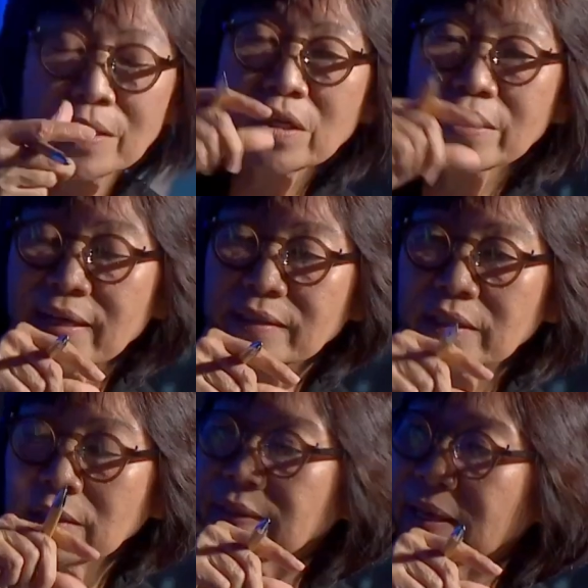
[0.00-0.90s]

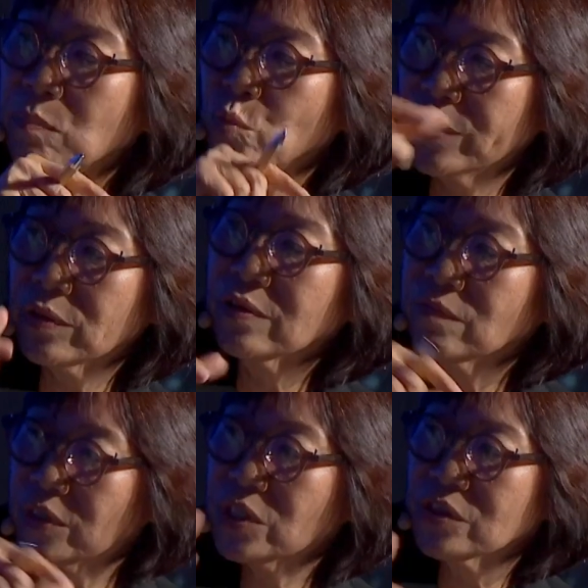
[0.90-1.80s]
connecting them with
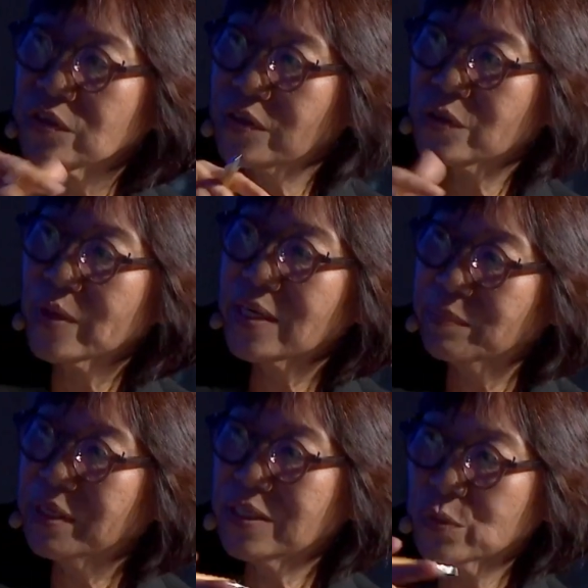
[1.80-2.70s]
conversions as well.
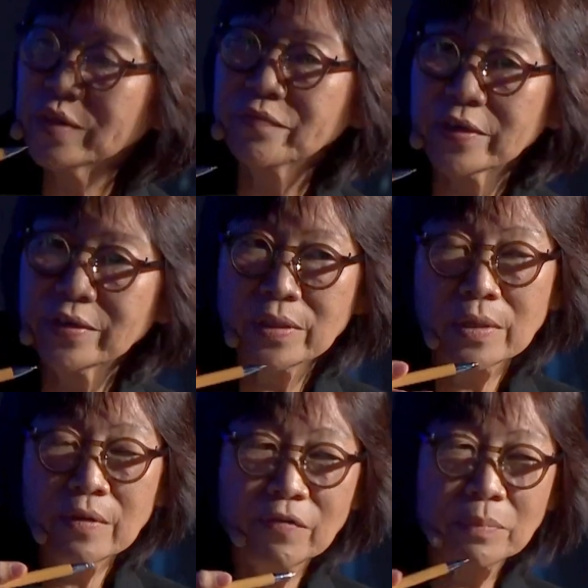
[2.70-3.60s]
I mean, it's what very,
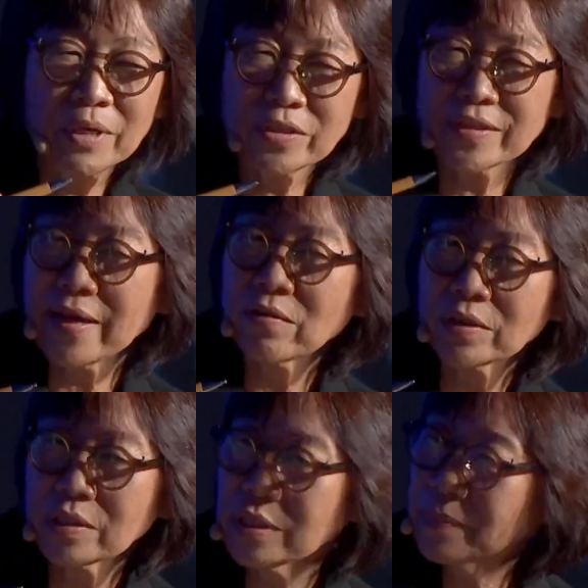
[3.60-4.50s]
very much
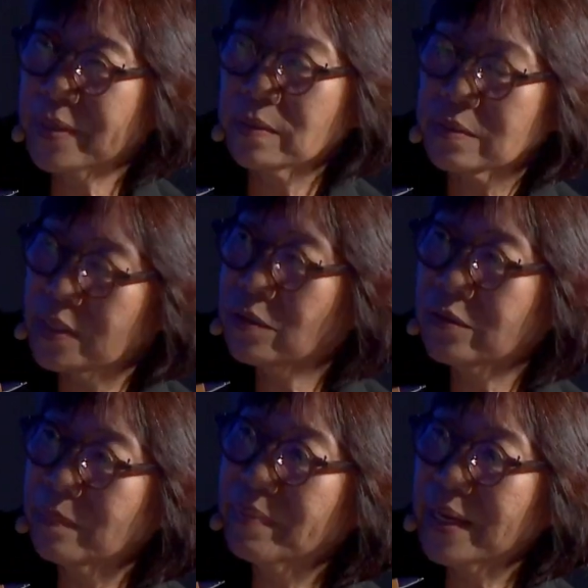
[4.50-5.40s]
Sarah said
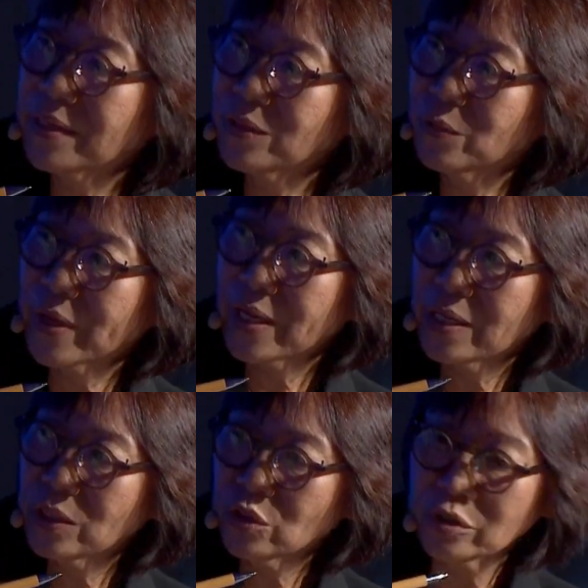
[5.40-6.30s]
on the panel
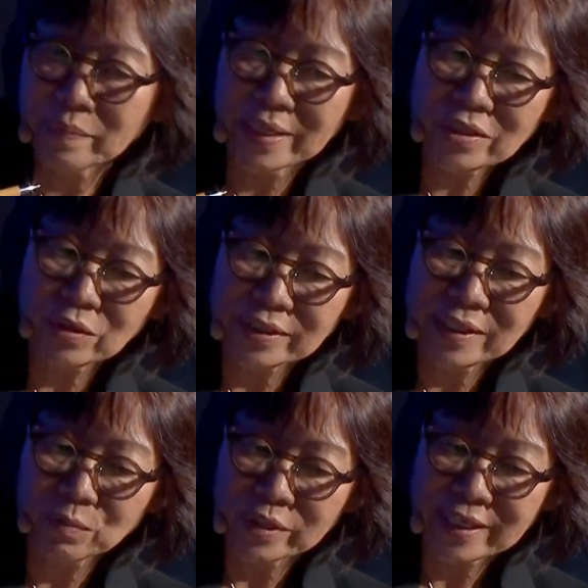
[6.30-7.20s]
where, you know, the best
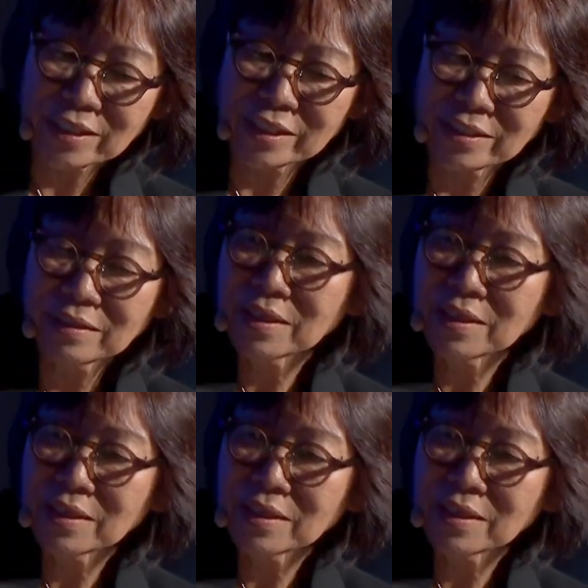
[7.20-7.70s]
content was actually